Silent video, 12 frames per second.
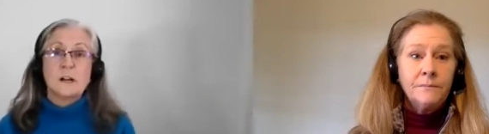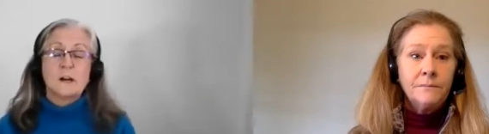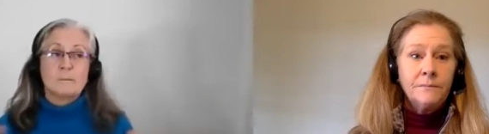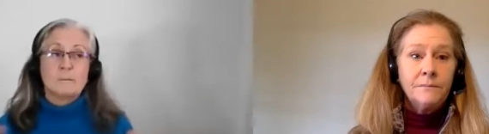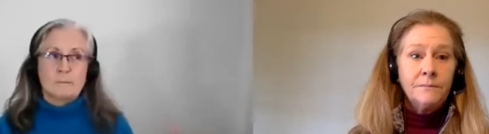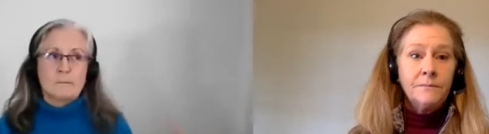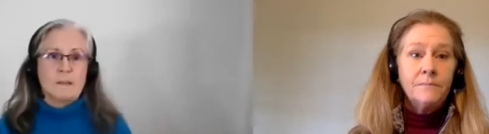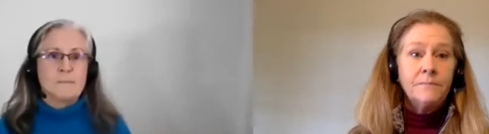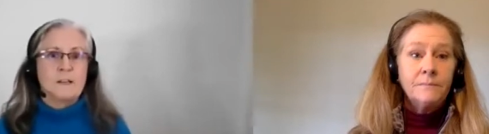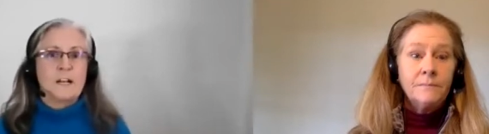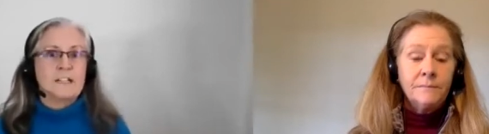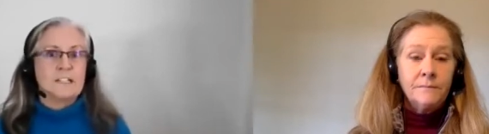
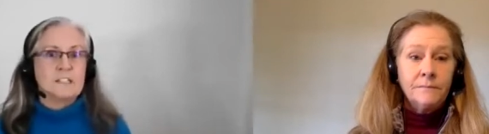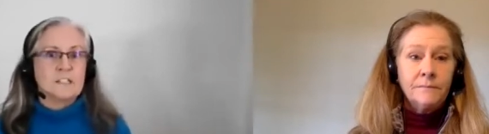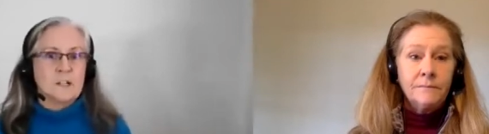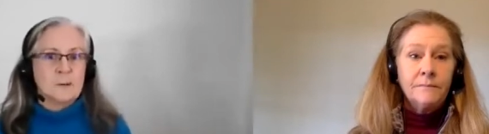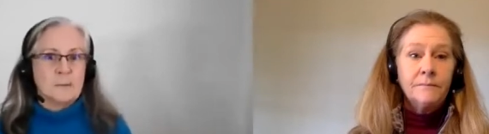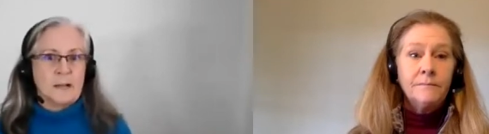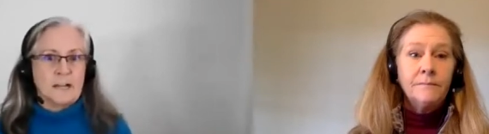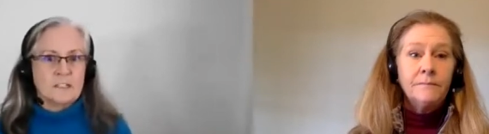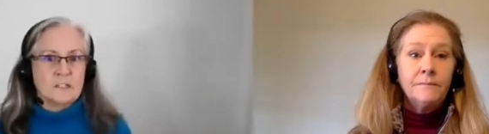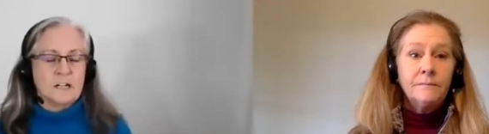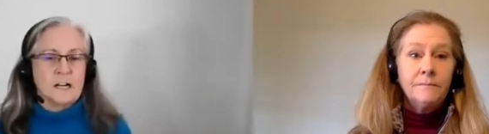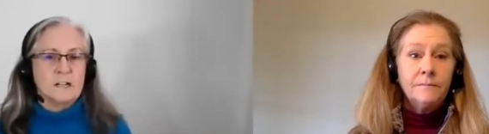Speaker 1: maybe I need to go back
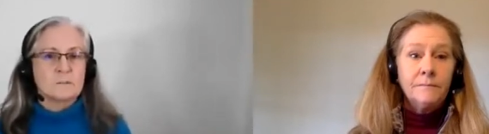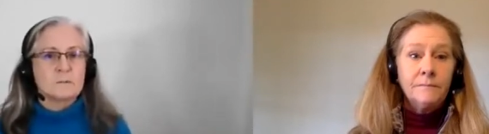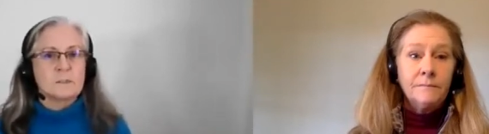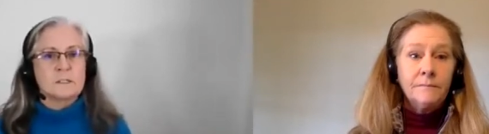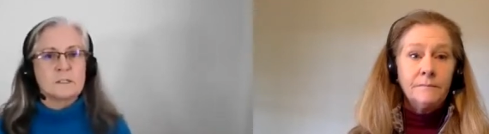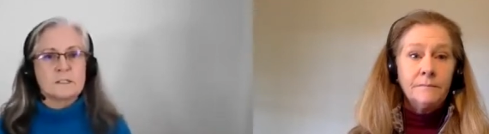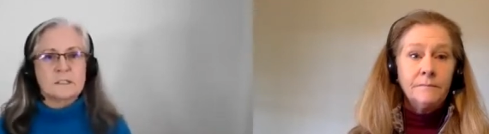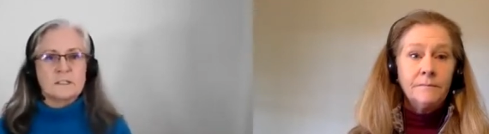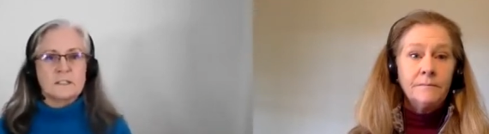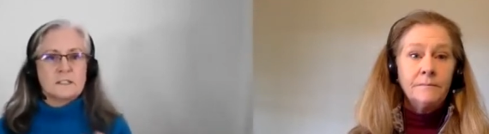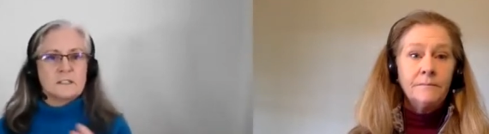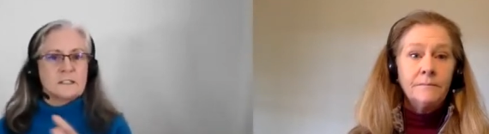to groundwork,
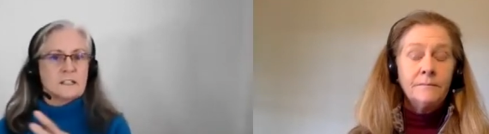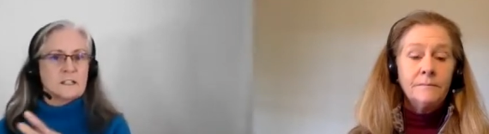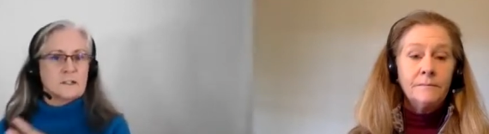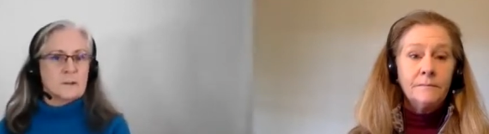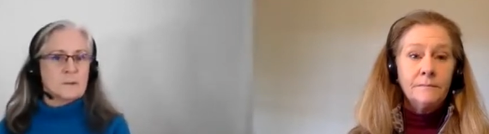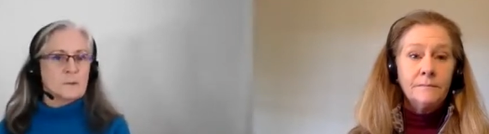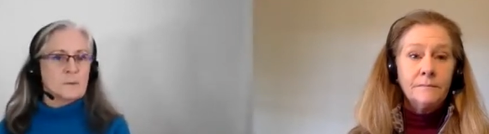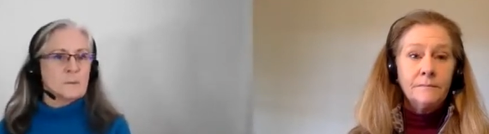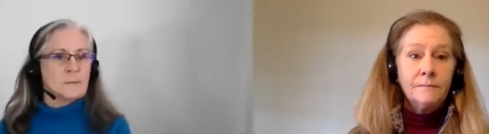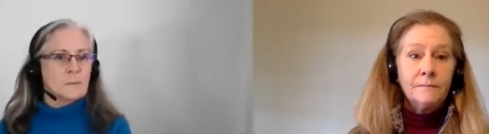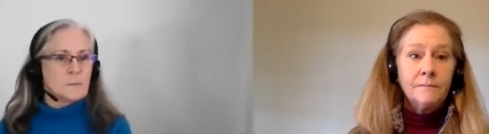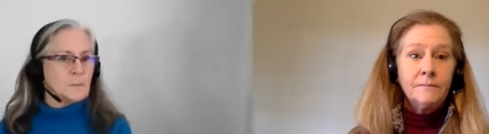you know.
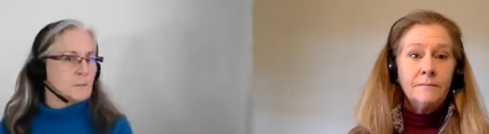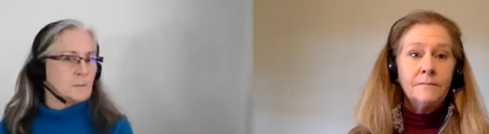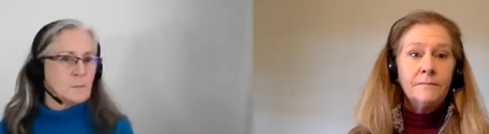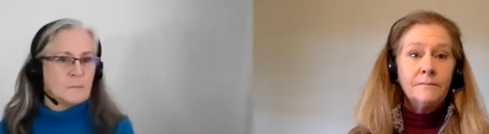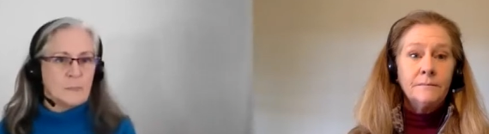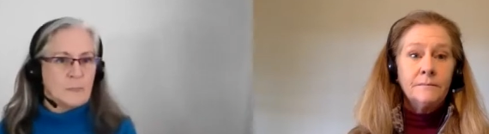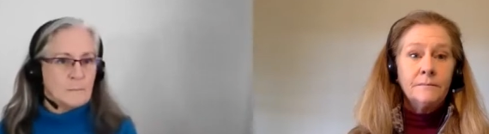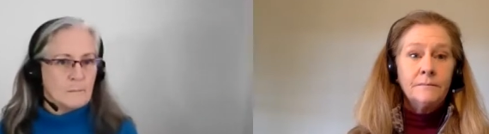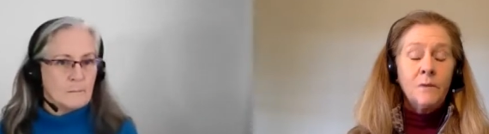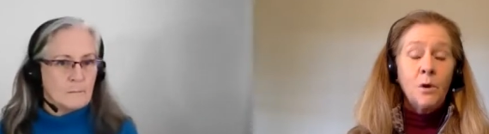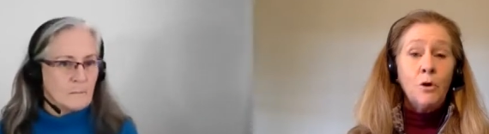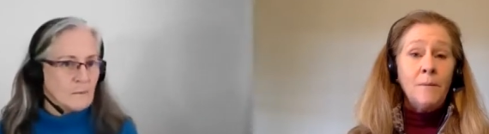
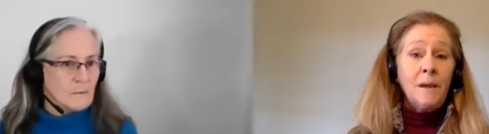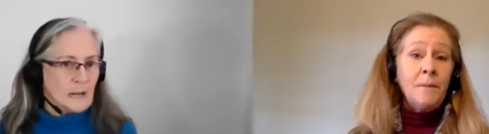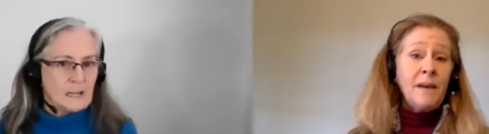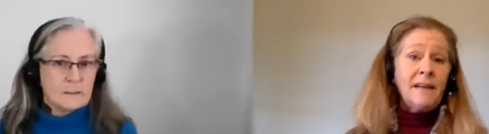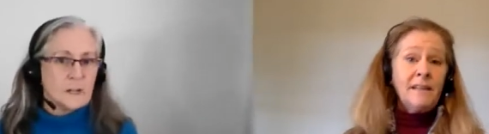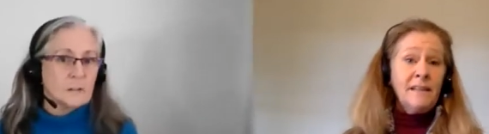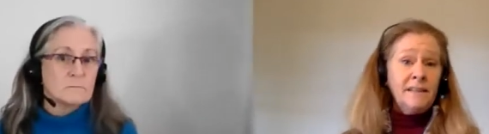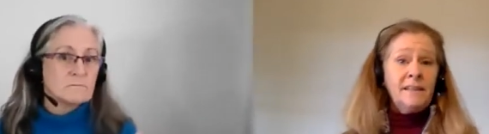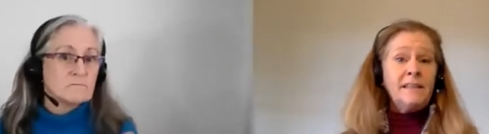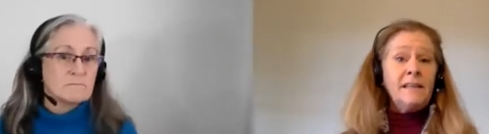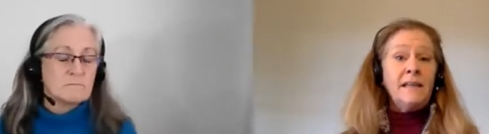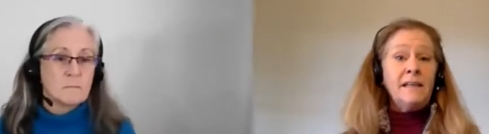Or maybe I, I need
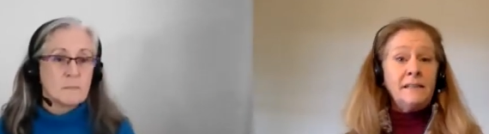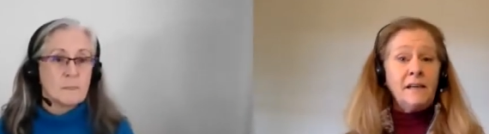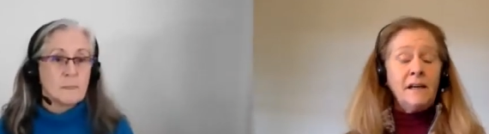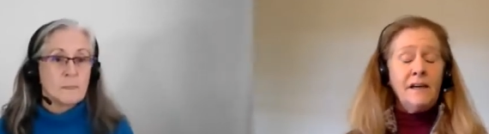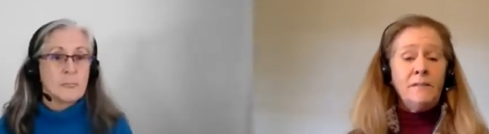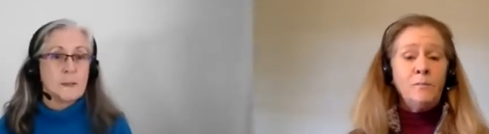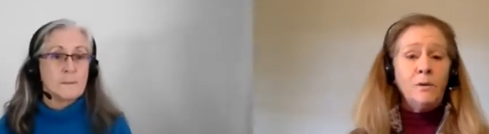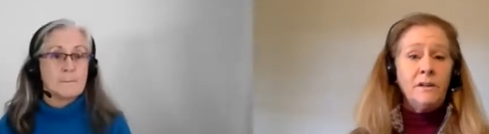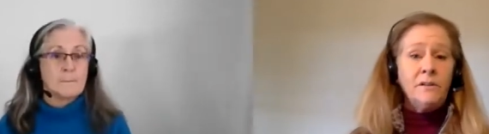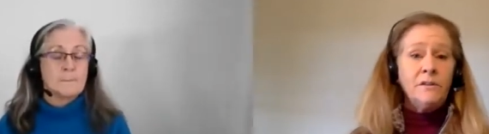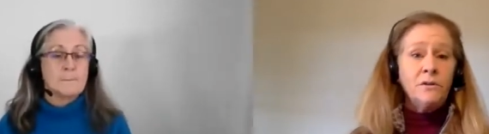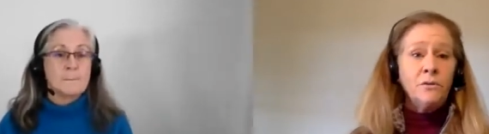
Speaker 2: to take time
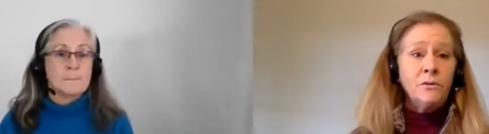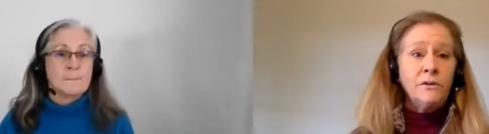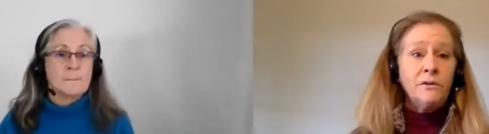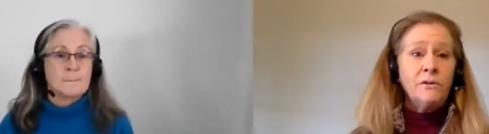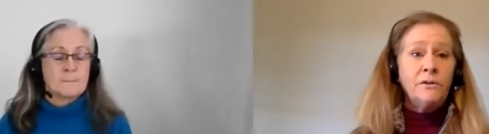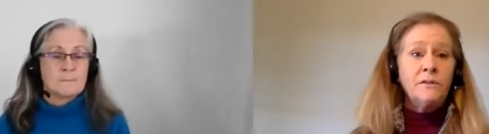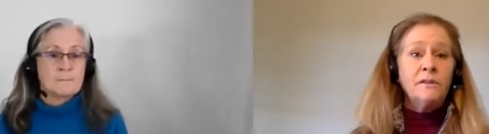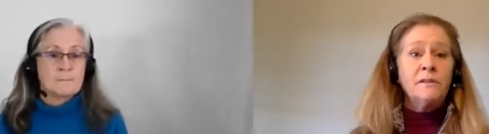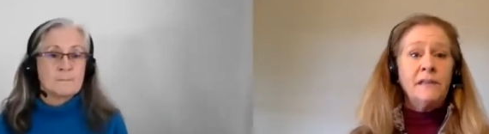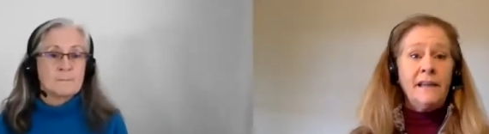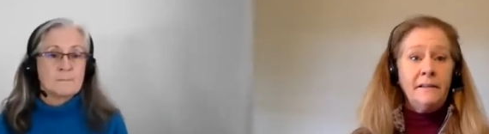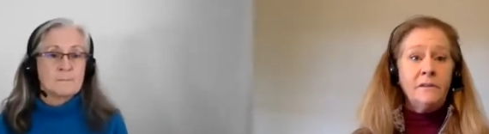with this horse
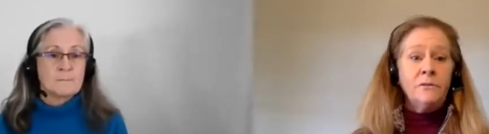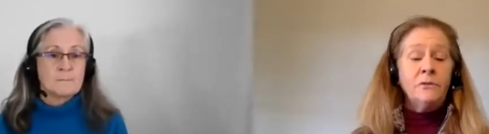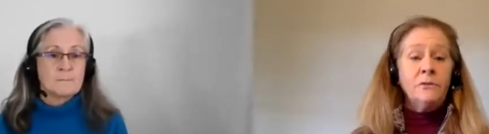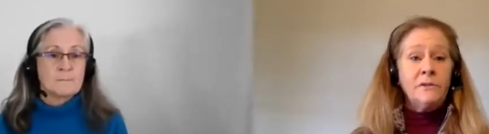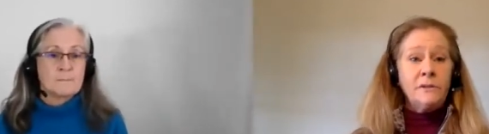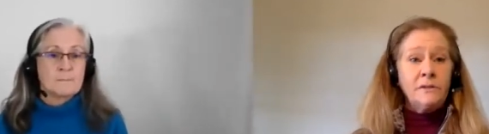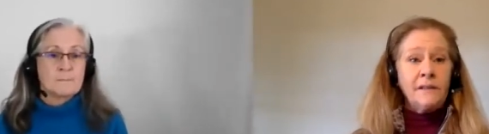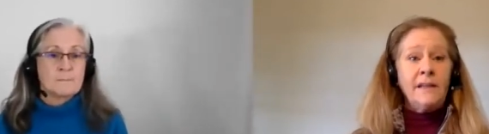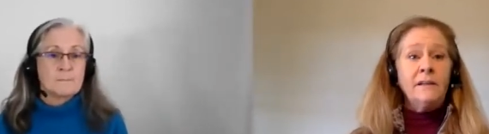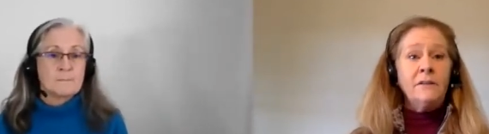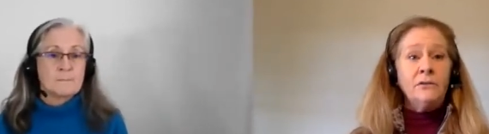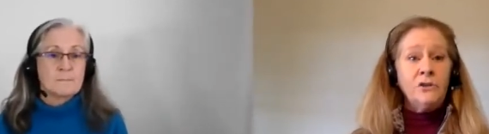to let the horse's
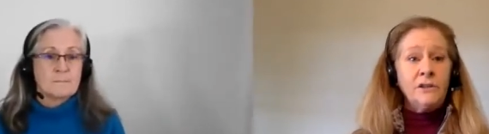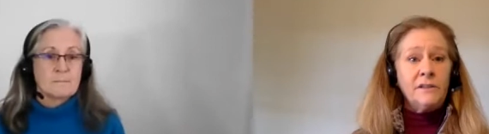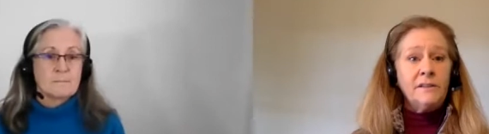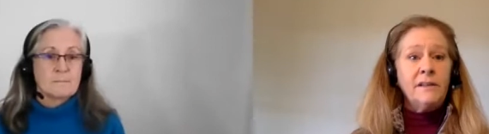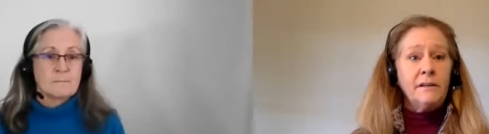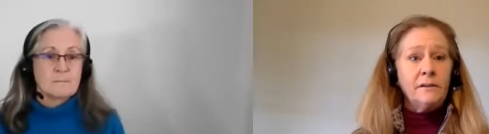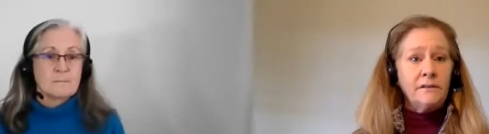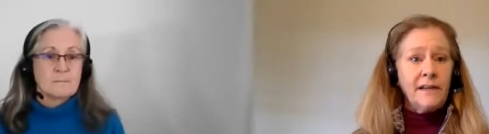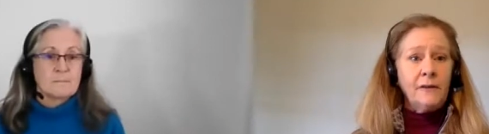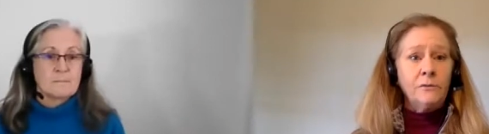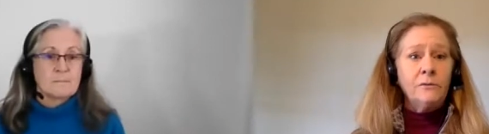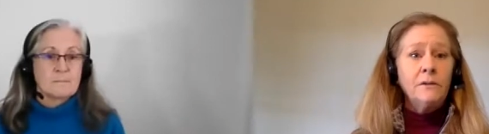energy settle
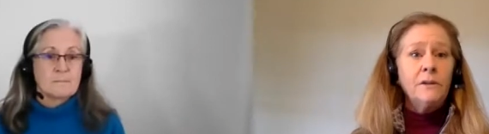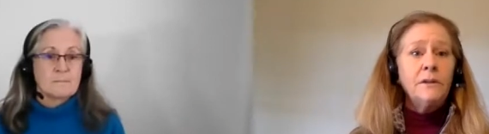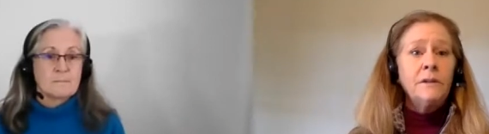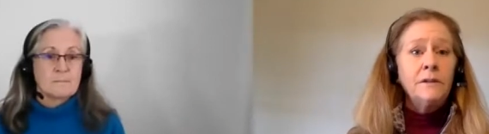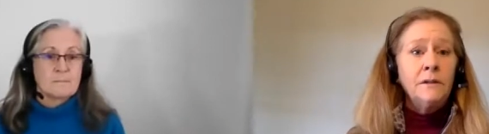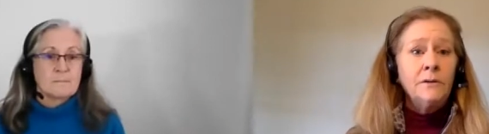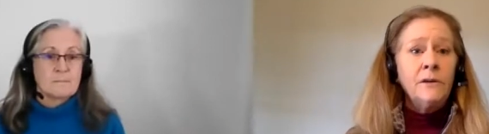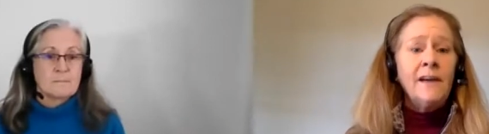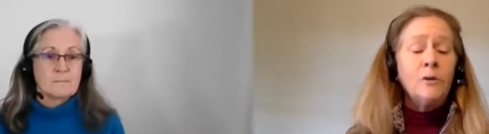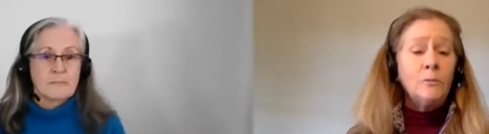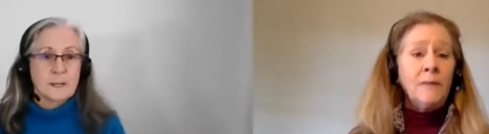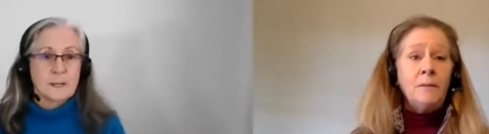down,
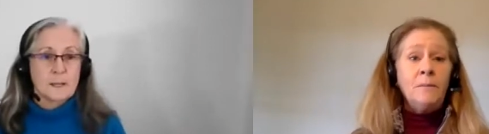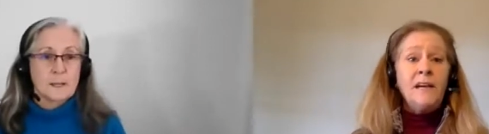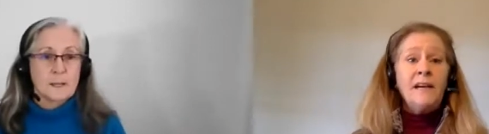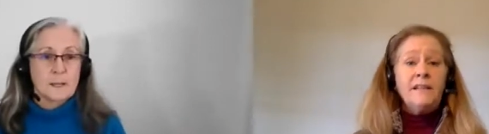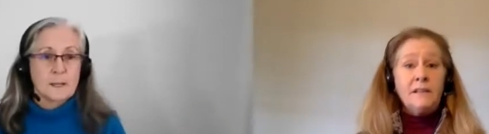right? Or maybe I